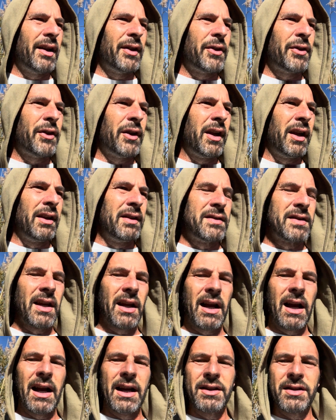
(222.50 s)
things,
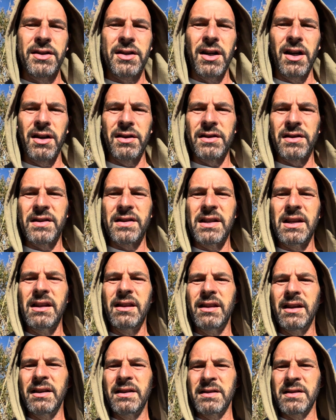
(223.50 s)
I started to see
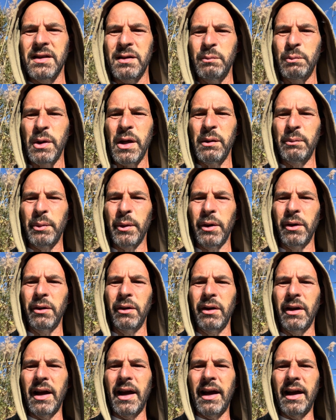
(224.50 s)
things in
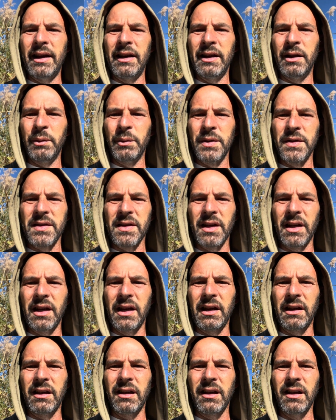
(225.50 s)
people, and it was
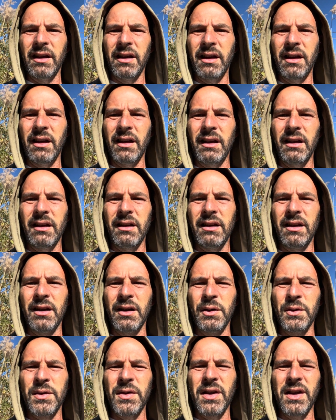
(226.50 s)

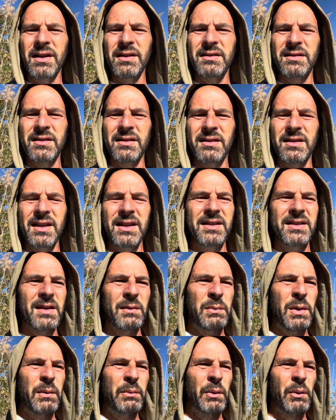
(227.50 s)
things
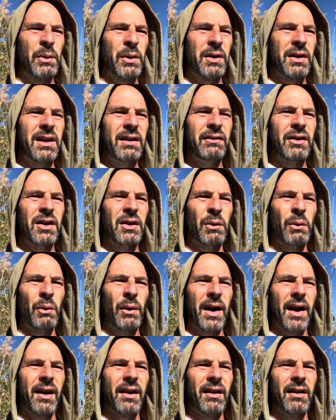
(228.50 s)
that people weren't even
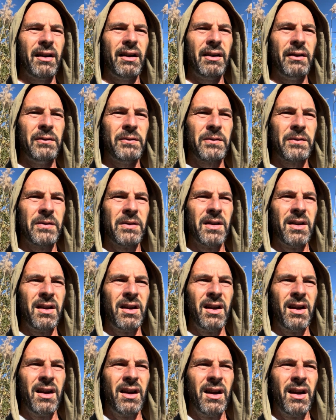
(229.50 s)
aware of.
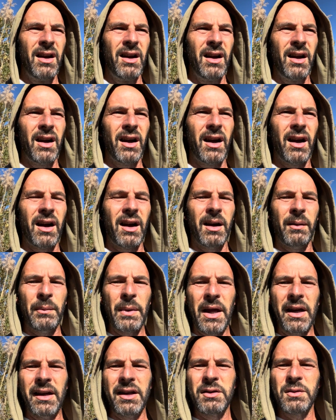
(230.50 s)

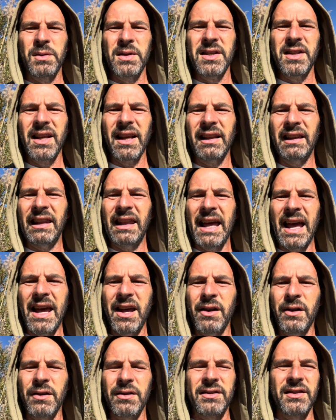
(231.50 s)
And it was
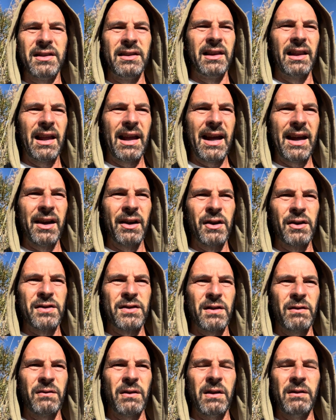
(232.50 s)
layers and layers
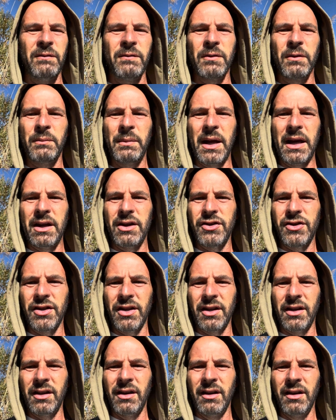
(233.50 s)
of
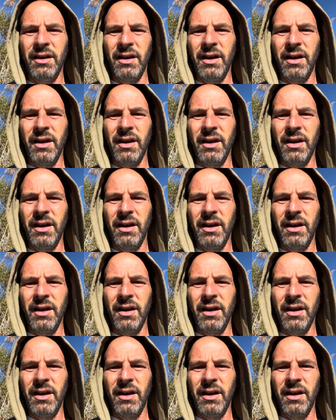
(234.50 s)
information.